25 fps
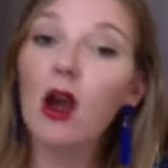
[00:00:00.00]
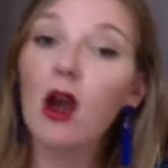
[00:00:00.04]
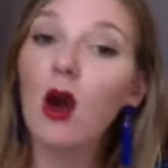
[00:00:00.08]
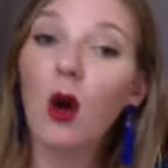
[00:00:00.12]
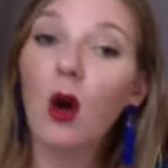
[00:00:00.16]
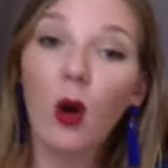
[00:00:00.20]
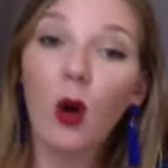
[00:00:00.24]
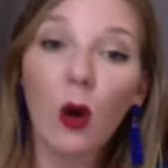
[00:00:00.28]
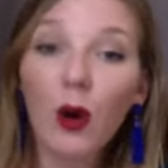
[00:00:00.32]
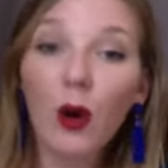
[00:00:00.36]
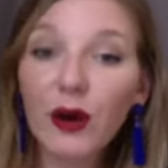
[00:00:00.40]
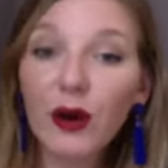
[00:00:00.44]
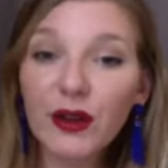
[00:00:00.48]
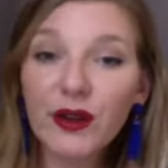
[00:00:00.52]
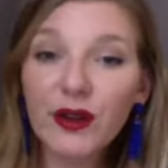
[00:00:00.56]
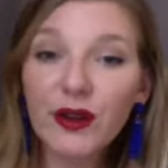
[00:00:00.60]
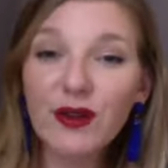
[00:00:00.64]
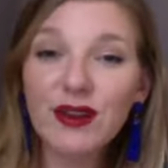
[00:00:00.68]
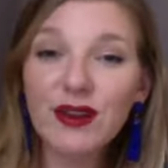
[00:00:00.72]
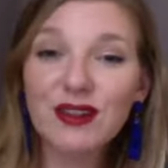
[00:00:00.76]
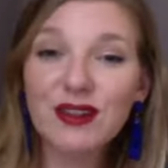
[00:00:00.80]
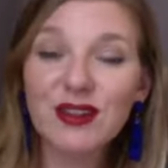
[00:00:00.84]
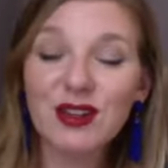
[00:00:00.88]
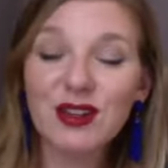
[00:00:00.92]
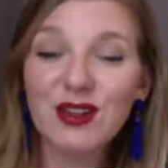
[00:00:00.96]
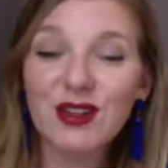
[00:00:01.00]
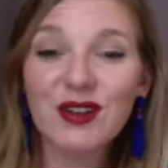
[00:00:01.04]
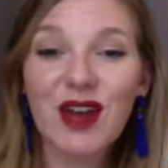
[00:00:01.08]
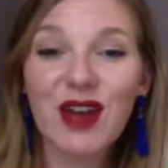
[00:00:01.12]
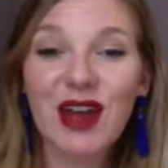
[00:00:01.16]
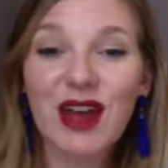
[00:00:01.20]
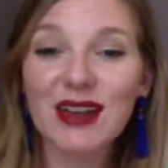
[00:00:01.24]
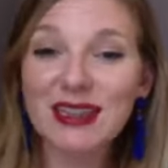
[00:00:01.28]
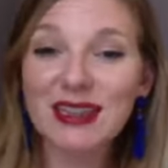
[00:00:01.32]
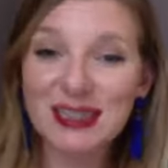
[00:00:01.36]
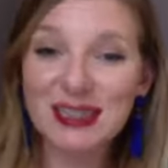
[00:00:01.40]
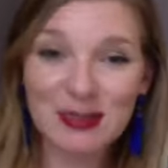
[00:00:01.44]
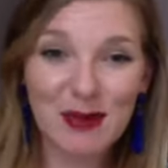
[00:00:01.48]
Or you can turn
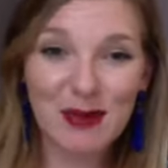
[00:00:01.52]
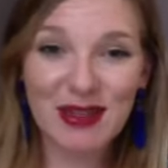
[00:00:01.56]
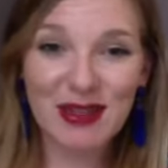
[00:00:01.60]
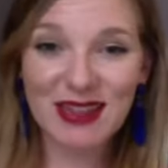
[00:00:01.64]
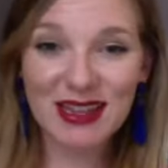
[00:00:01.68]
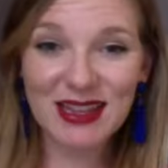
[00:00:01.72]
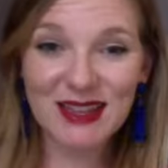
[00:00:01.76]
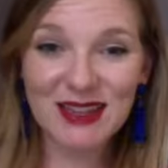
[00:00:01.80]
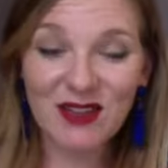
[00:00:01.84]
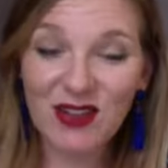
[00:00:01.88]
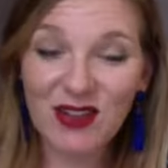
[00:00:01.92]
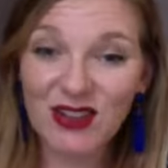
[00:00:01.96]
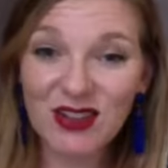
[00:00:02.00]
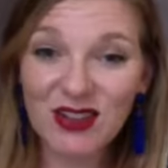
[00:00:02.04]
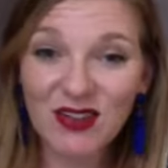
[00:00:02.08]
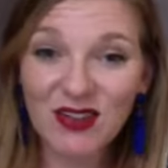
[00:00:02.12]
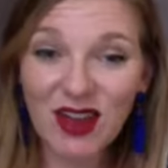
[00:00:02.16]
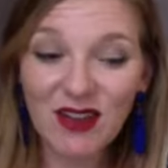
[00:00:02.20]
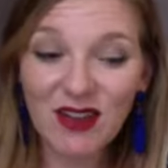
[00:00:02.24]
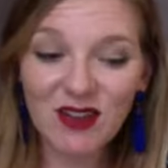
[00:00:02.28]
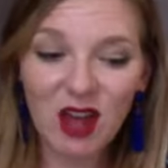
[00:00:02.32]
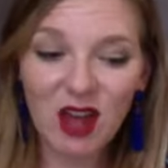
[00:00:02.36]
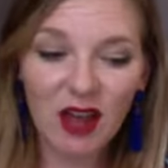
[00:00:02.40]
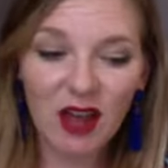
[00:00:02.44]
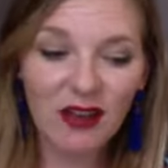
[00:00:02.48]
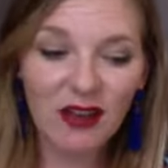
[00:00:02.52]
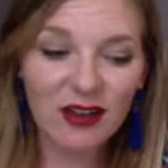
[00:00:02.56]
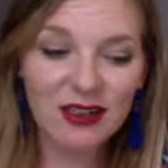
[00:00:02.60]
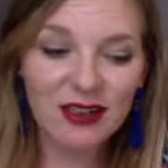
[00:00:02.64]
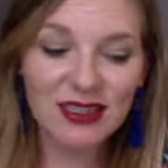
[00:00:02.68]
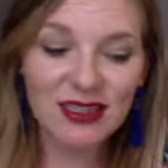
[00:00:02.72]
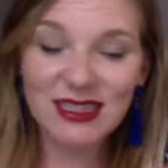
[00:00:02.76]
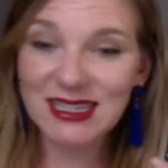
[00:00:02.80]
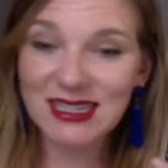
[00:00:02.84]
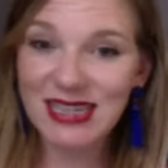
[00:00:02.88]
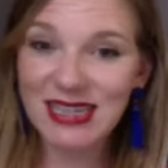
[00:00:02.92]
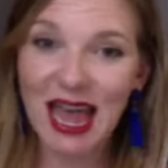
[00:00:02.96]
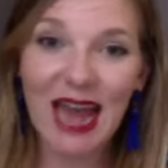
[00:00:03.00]
around and spend the $55,
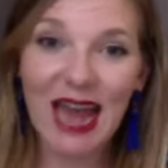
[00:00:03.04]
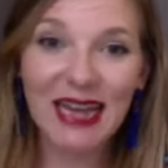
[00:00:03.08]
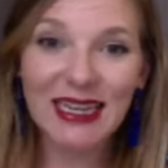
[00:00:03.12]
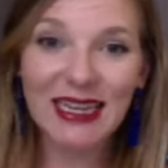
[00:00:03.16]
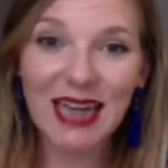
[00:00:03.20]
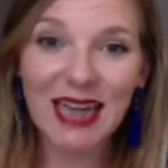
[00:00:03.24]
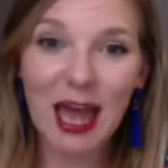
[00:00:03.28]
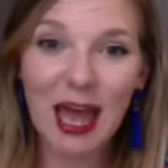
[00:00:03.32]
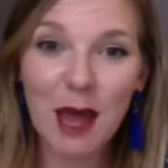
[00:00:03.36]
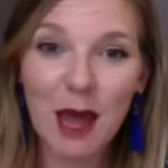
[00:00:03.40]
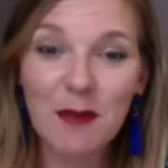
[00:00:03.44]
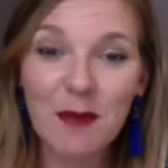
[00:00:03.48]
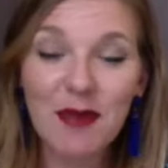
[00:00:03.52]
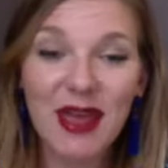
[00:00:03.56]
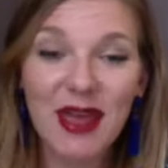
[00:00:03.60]
sign up,